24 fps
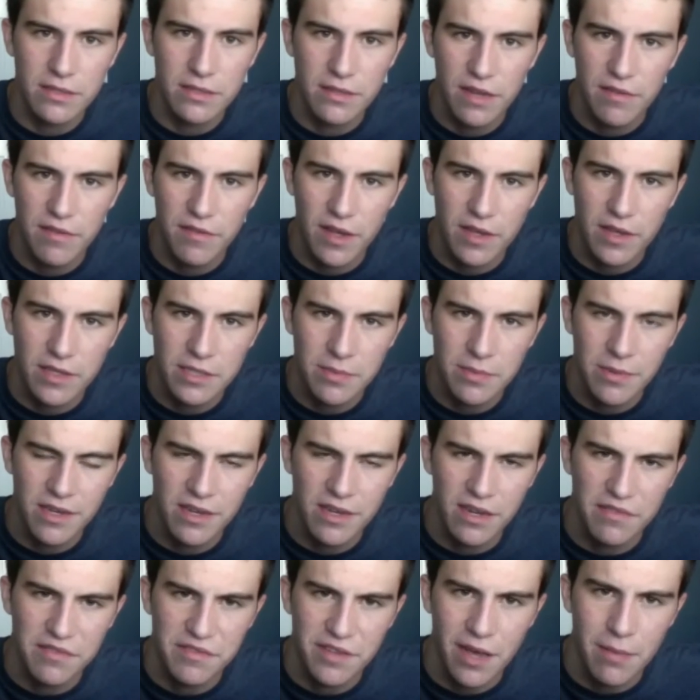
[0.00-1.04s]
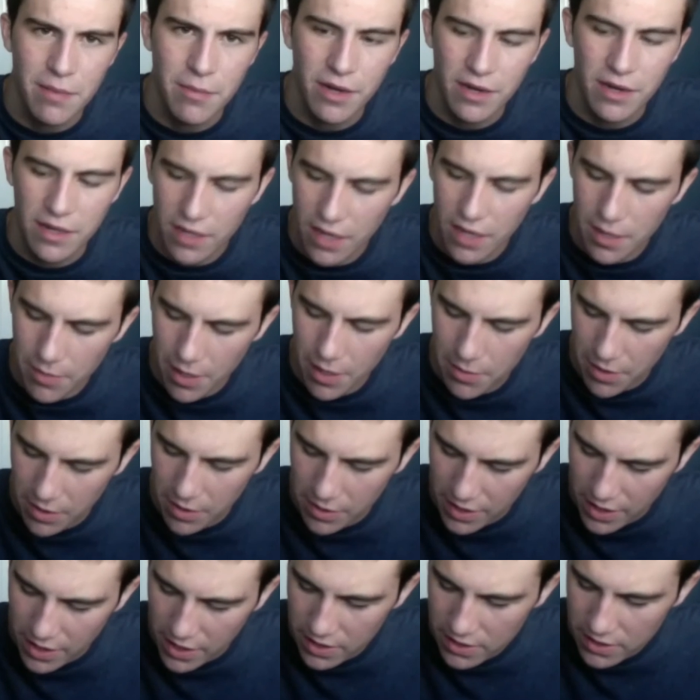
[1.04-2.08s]
If I spend enough time on it, I might be able
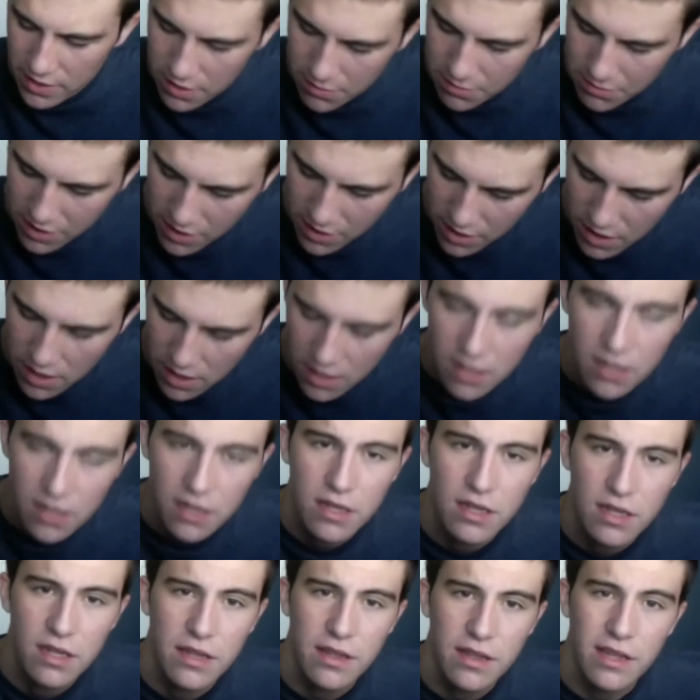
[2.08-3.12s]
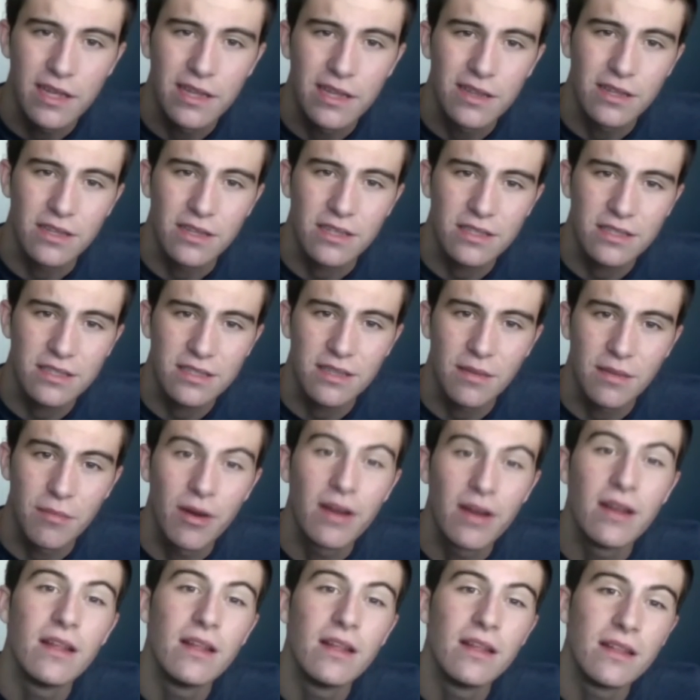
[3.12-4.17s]
to get something that looks
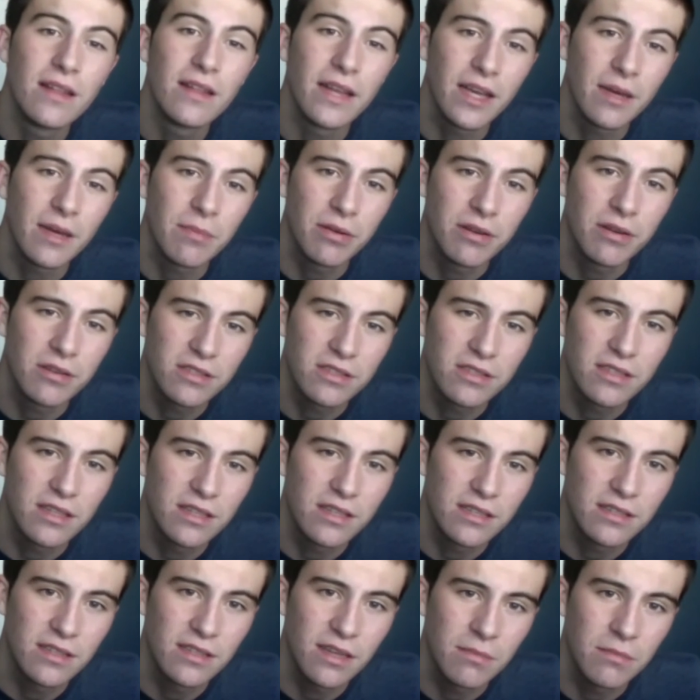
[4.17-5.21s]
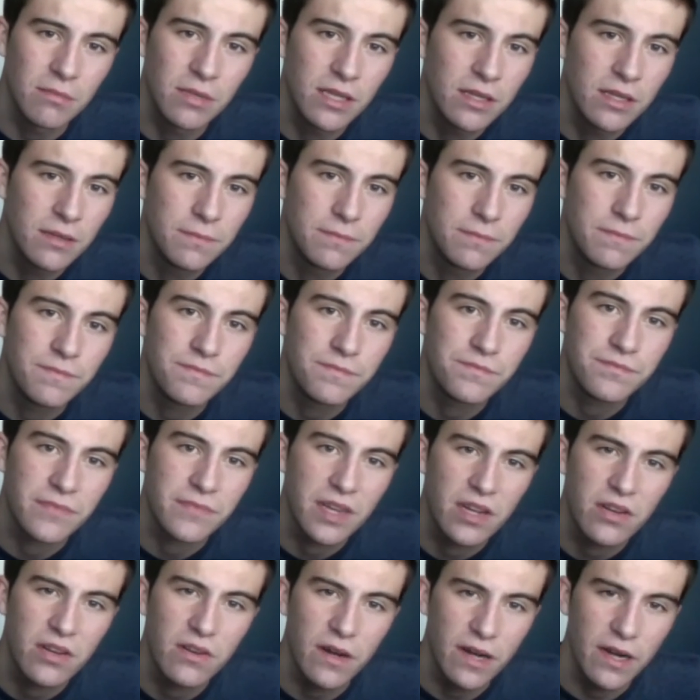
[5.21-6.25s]
somewhat like a person and a zombie.
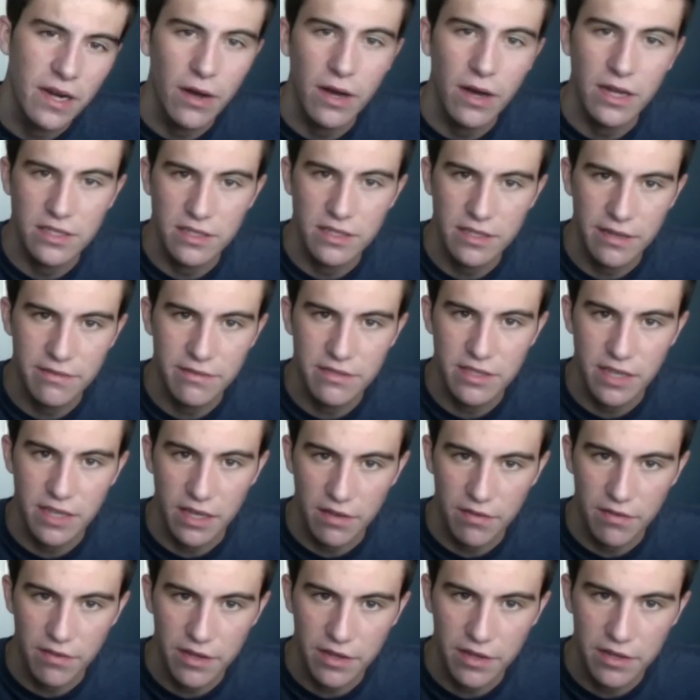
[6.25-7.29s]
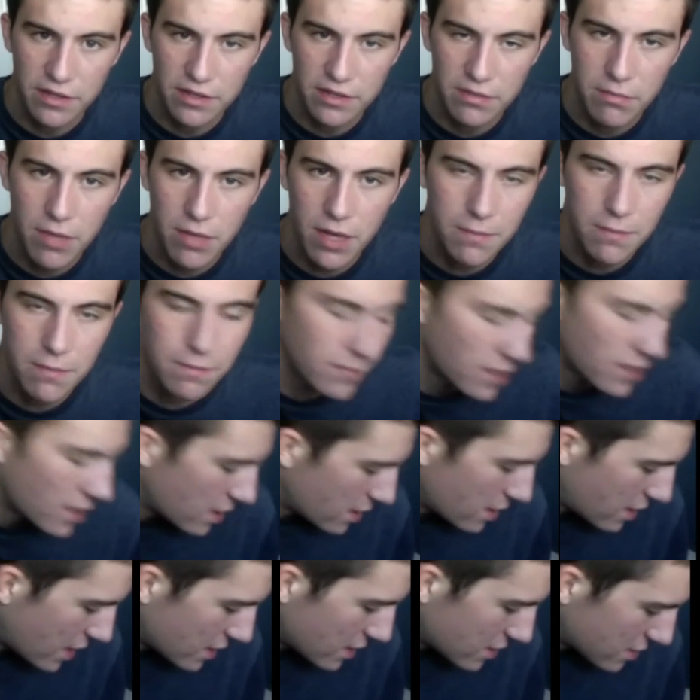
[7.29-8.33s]
Right now, I just have stick figures, but
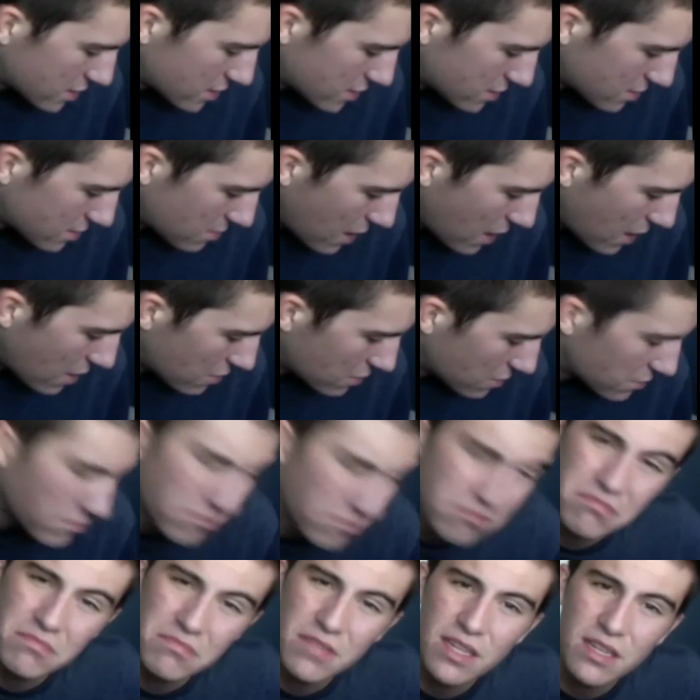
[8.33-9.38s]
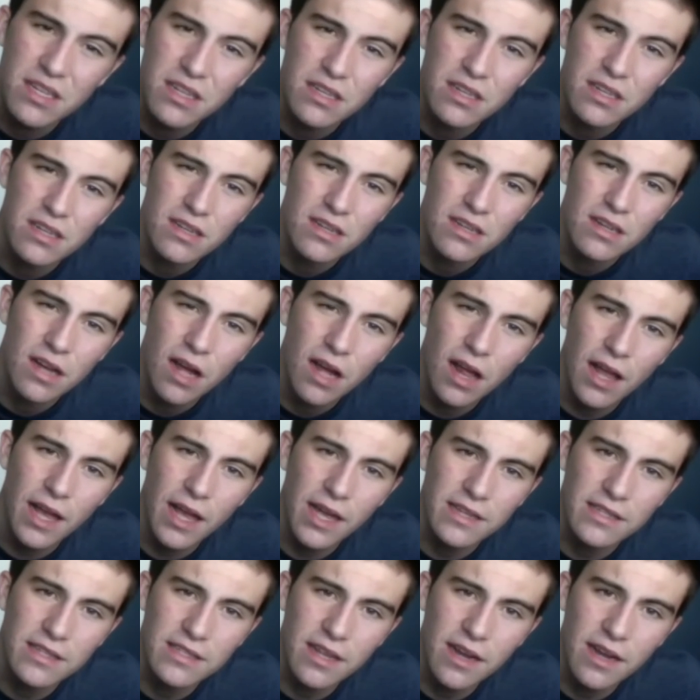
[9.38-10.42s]
that's about all I had
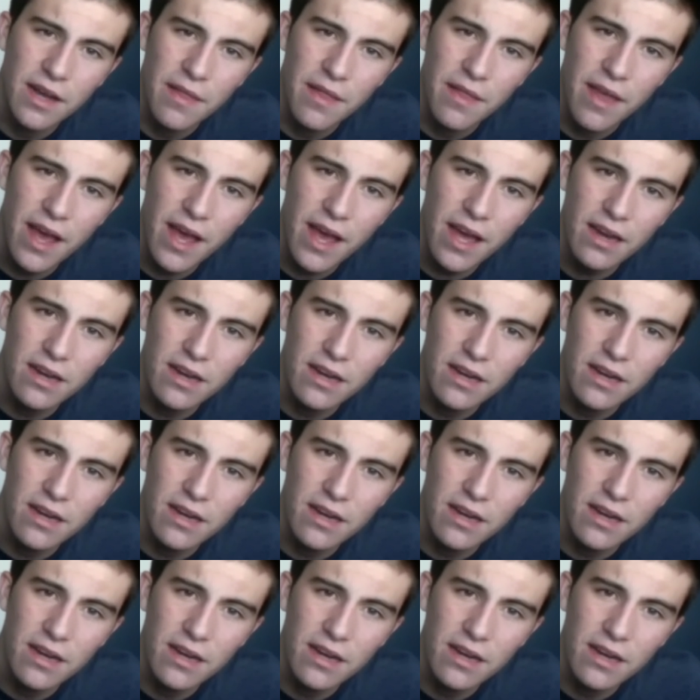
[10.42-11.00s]
to say on that.